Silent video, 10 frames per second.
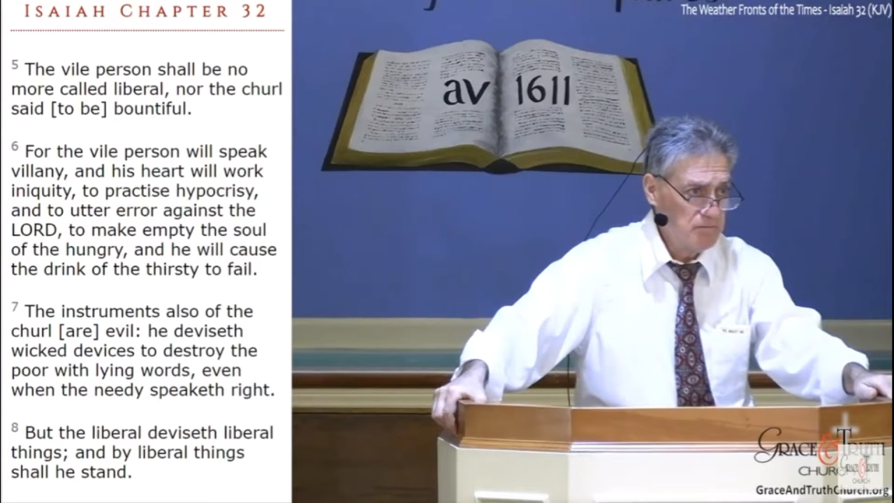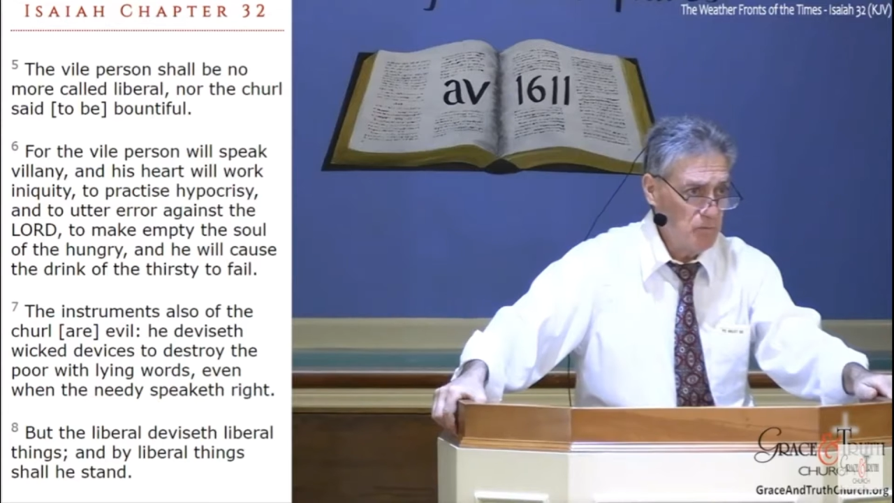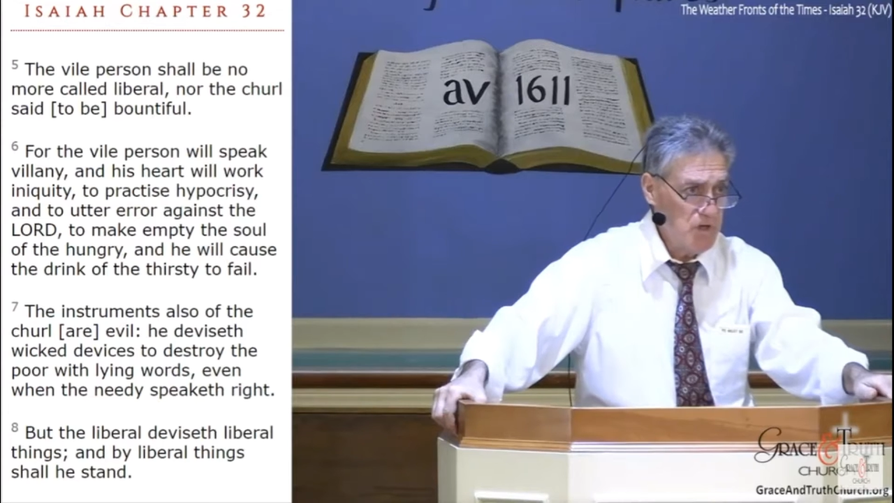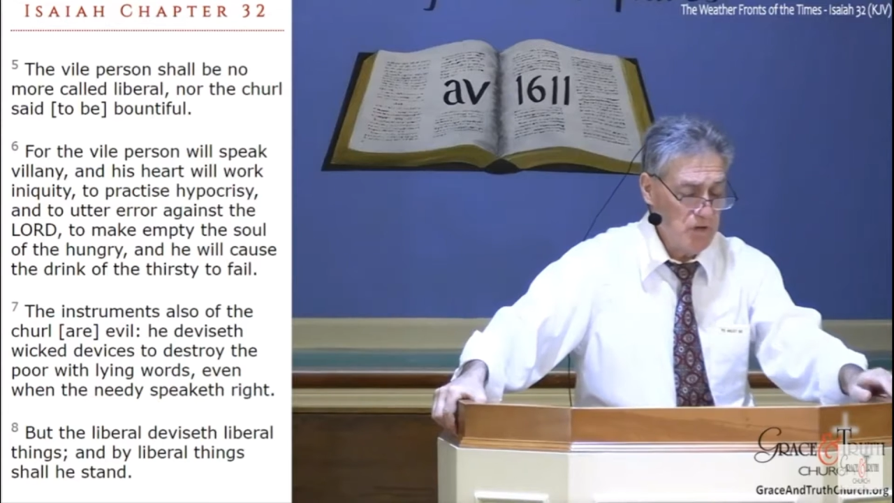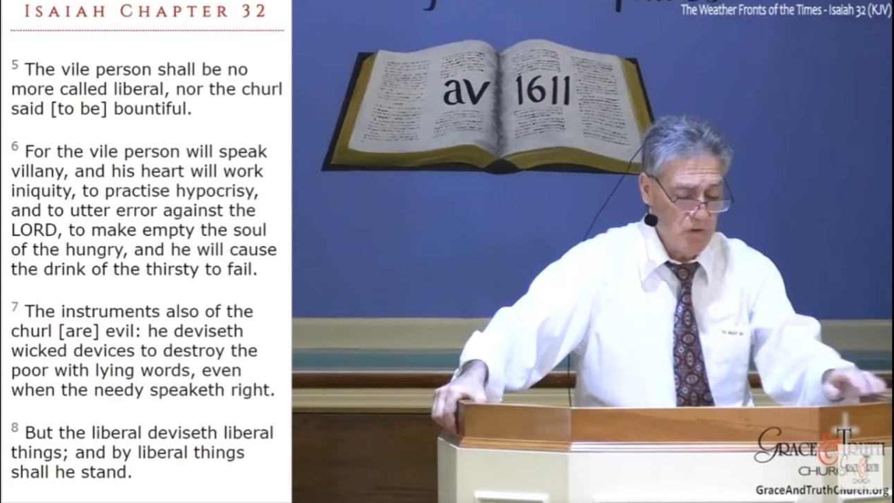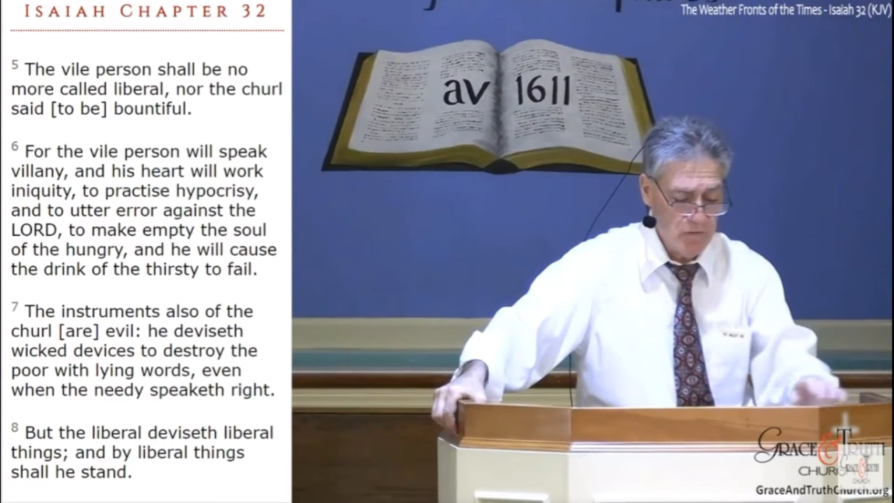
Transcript: when you know the